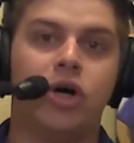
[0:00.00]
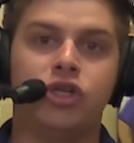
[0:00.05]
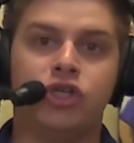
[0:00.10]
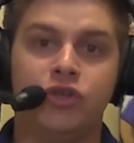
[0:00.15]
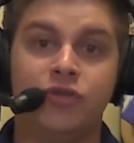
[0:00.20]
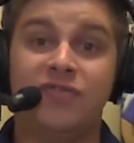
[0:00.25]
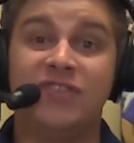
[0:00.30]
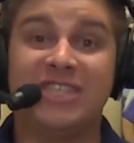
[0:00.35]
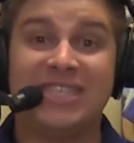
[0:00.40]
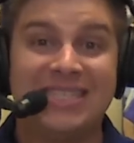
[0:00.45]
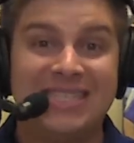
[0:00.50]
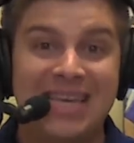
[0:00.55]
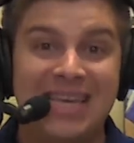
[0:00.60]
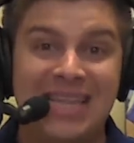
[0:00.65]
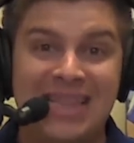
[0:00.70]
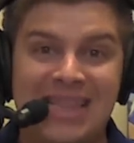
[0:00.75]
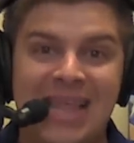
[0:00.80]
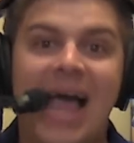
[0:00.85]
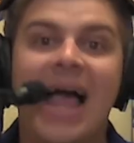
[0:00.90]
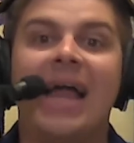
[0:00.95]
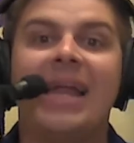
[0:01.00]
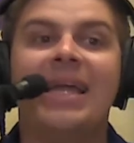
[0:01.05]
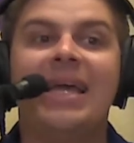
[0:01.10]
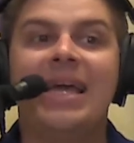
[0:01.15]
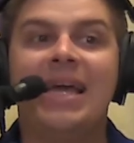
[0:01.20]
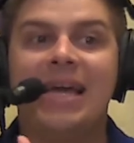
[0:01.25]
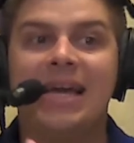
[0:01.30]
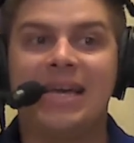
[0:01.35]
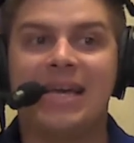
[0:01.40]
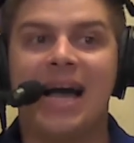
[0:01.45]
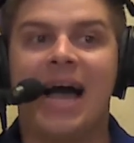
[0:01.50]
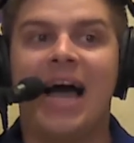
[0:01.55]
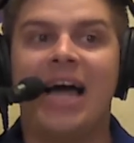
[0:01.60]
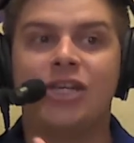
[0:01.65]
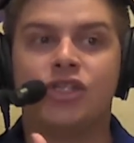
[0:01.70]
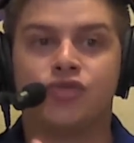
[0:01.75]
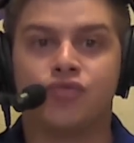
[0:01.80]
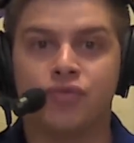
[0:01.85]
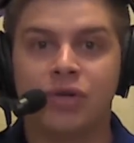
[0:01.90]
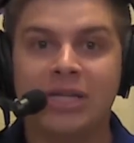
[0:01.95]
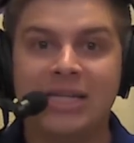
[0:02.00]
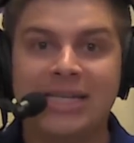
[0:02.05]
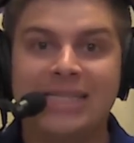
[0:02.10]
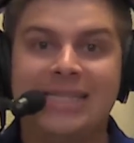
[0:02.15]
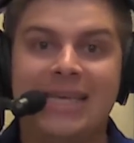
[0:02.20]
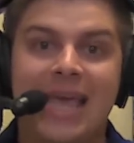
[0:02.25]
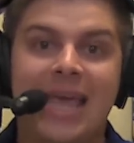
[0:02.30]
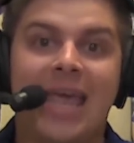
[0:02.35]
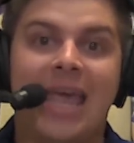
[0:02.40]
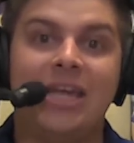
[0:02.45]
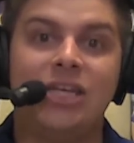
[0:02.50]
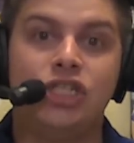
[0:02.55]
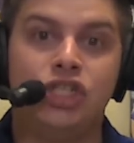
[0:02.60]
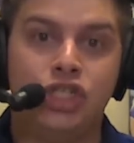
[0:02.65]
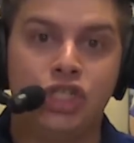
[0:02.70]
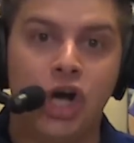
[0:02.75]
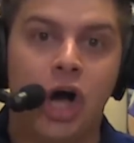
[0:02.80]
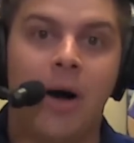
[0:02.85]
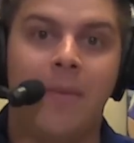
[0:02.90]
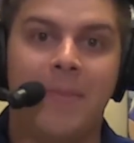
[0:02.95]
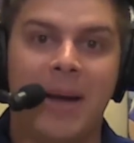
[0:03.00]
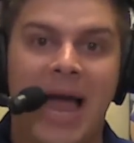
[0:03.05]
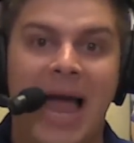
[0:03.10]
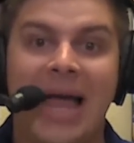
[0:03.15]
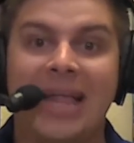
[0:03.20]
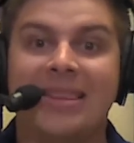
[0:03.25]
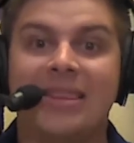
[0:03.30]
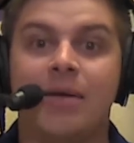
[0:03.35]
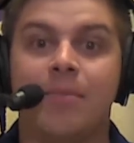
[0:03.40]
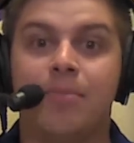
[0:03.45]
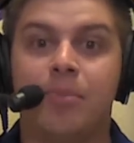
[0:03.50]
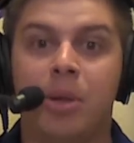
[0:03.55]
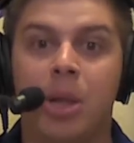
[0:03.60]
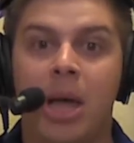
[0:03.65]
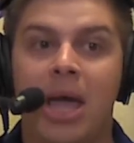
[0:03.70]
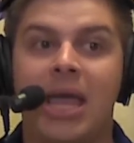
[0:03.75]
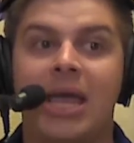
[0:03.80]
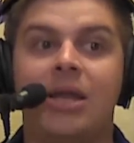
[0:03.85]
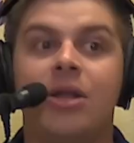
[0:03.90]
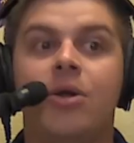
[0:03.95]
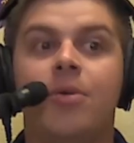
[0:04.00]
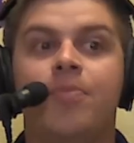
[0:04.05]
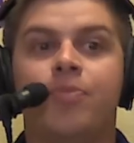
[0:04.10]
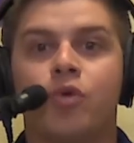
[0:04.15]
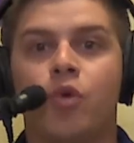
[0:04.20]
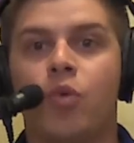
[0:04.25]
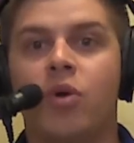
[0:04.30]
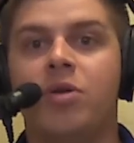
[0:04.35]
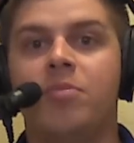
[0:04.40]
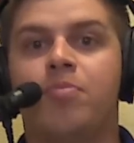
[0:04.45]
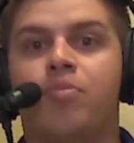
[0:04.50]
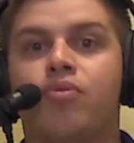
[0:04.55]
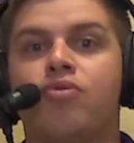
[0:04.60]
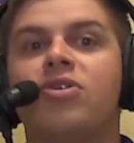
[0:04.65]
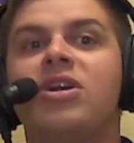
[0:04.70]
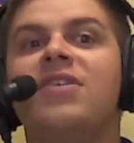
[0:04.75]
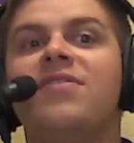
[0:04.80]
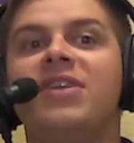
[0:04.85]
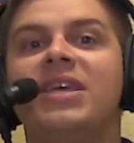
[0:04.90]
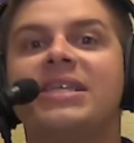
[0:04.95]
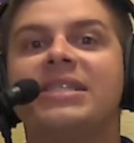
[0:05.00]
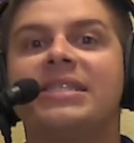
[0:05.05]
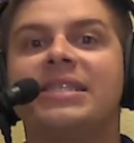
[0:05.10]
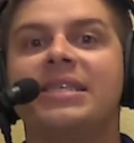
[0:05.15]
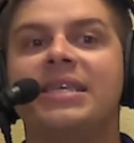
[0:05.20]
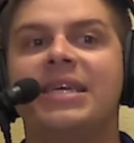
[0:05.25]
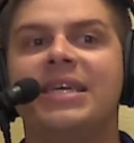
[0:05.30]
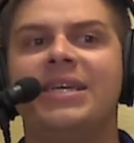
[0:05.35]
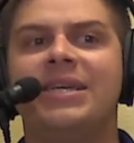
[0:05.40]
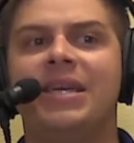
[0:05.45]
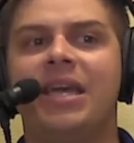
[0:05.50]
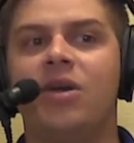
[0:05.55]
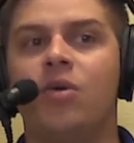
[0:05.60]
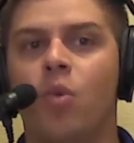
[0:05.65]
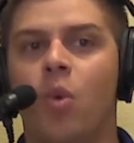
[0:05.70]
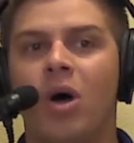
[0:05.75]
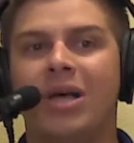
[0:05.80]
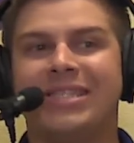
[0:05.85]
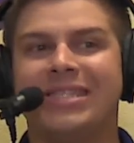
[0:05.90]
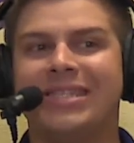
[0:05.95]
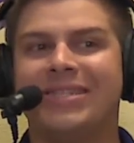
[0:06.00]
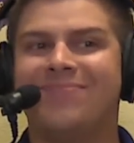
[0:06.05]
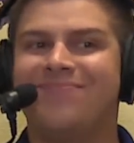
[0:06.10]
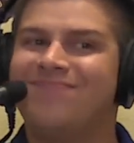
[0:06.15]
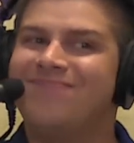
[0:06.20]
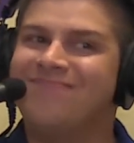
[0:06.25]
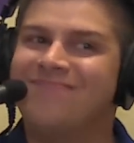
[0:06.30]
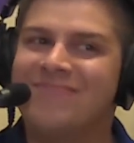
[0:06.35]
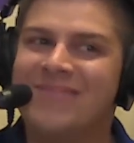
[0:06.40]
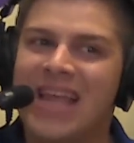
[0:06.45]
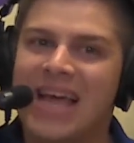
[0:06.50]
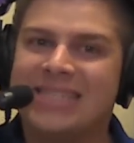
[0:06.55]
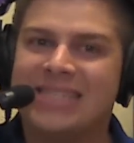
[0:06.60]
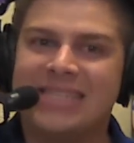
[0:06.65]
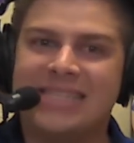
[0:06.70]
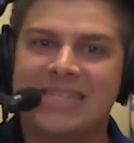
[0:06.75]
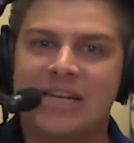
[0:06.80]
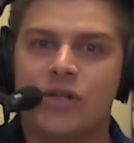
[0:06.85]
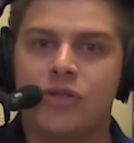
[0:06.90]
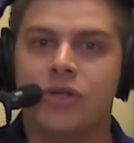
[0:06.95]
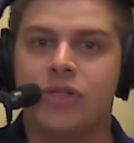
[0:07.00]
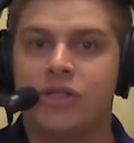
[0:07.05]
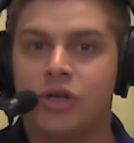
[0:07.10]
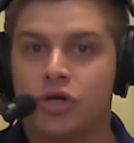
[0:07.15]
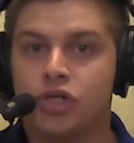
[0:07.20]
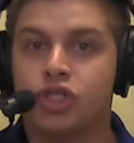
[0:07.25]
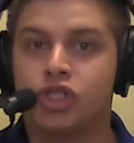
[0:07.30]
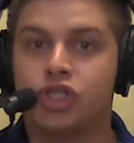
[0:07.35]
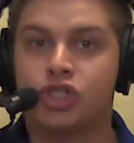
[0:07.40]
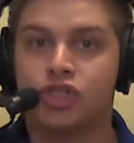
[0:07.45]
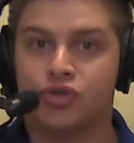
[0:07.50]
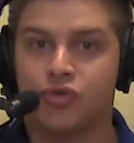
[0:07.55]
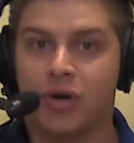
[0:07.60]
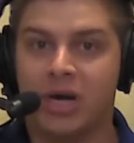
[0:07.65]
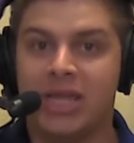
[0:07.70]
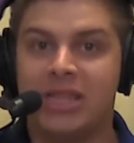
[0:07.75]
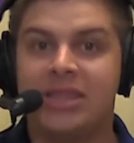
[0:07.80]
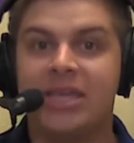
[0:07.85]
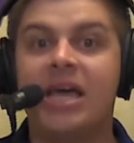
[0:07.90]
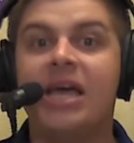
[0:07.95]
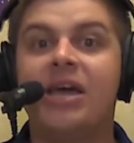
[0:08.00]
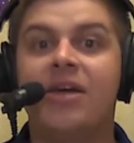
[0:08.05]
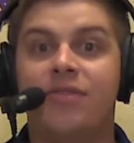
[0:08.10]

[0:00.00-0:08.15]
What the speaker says: You've seen that guys really take a jump at the plate when previously it wasn't necessarily their strength.